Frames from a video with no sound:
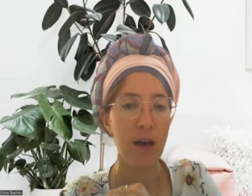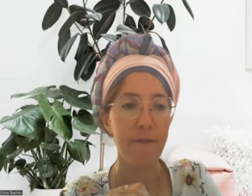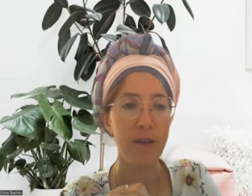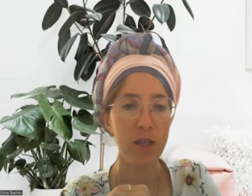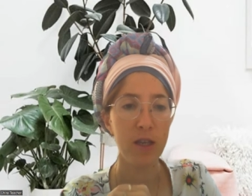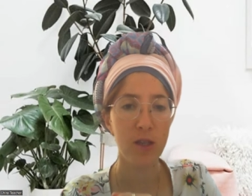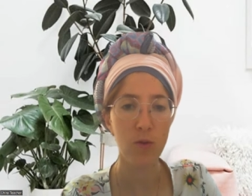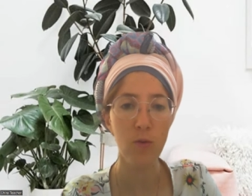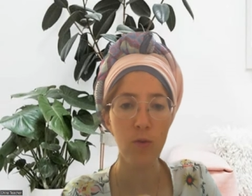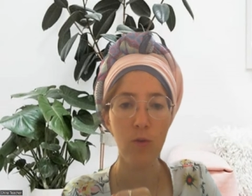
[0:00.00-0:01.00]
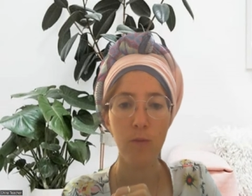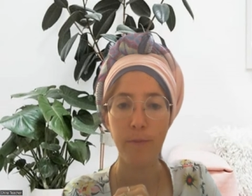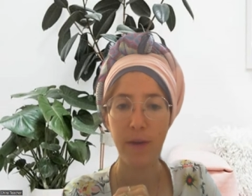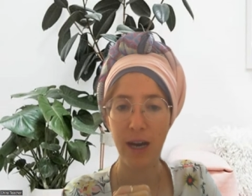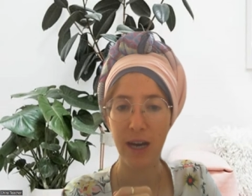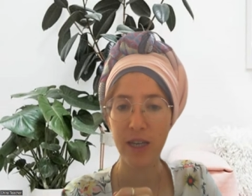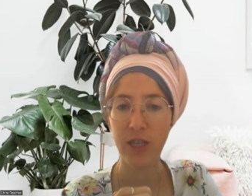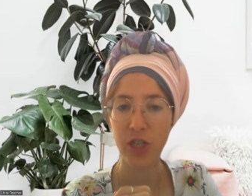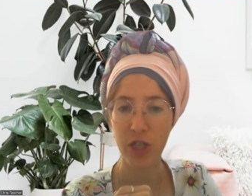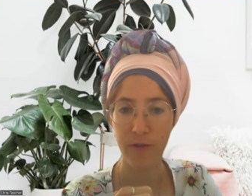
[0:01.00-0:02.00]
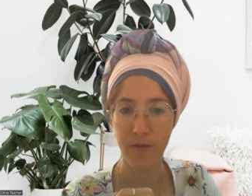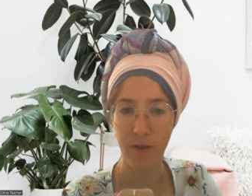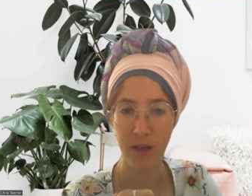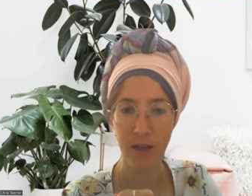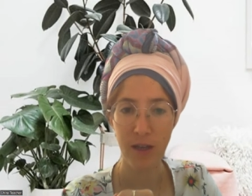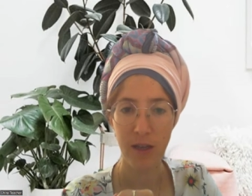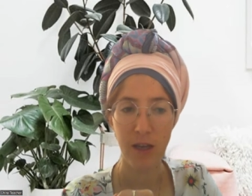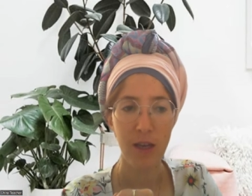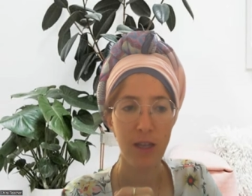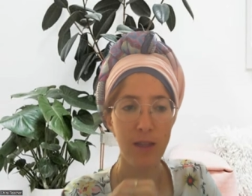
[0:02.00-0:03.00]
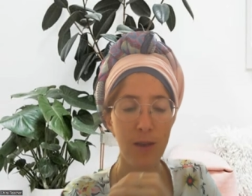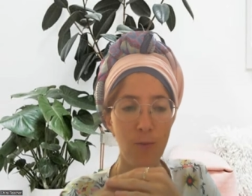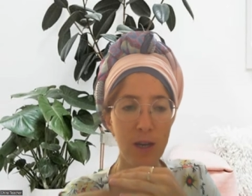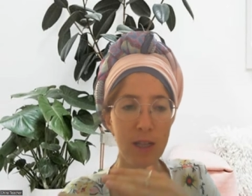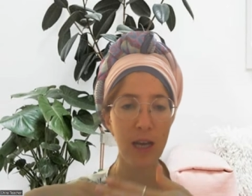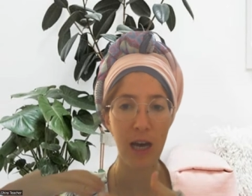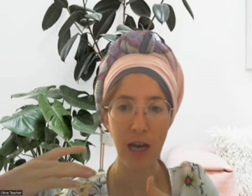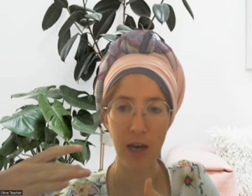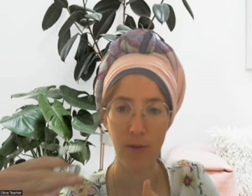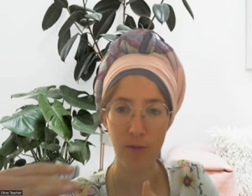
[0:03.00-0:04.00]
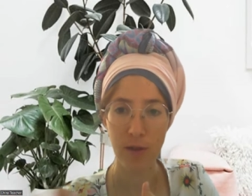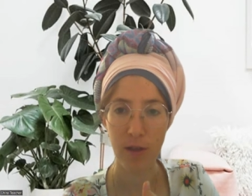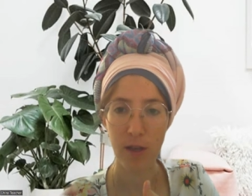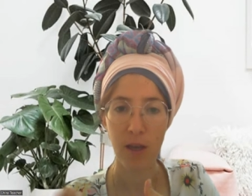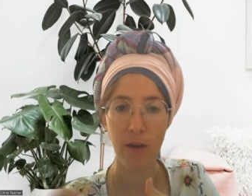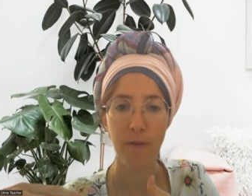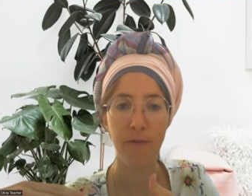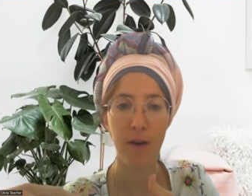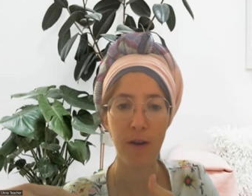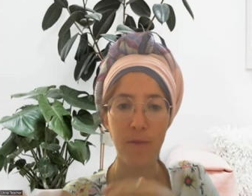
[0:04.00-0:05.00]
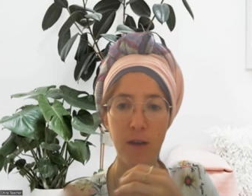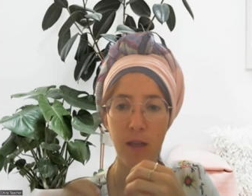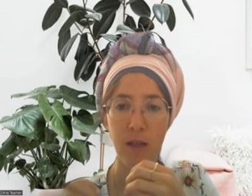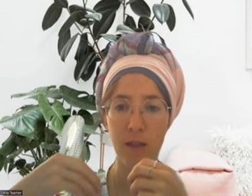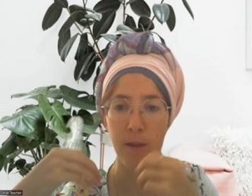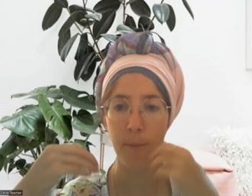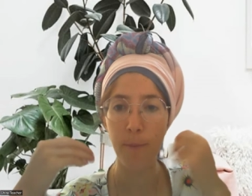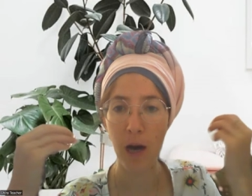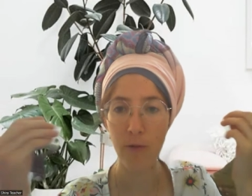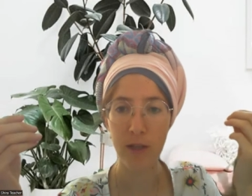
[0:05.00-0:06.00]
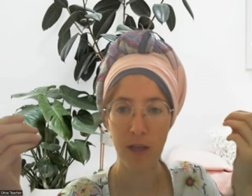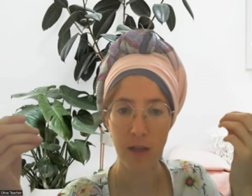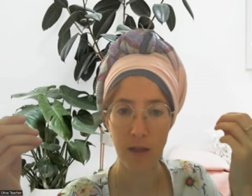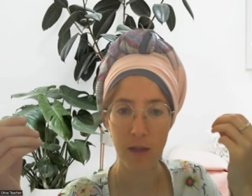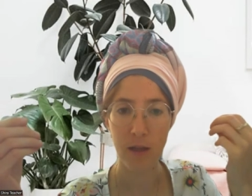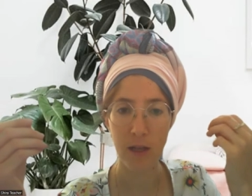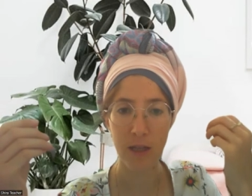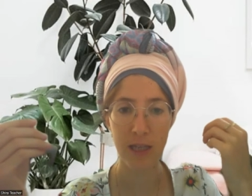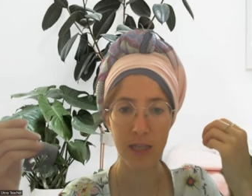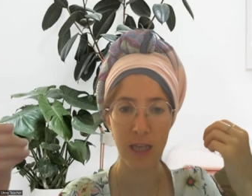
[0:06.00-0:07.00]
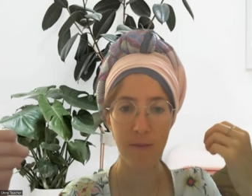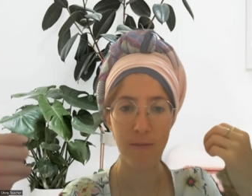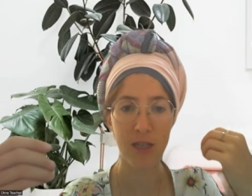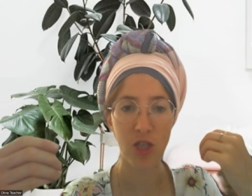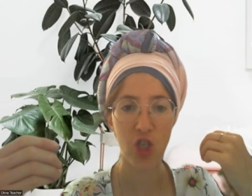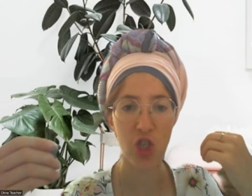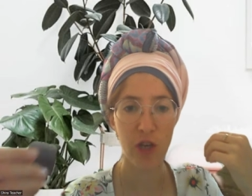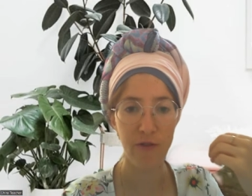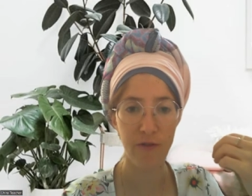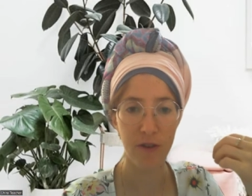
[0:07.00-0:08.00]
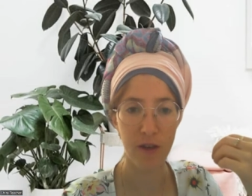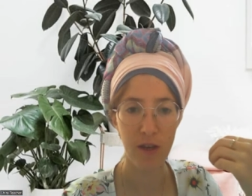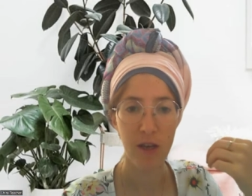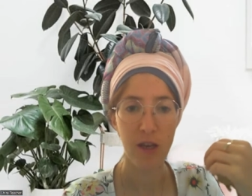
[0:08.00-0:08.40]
"Vayis'u me'ar shefer." They went out from the mountain that his name is Shefer.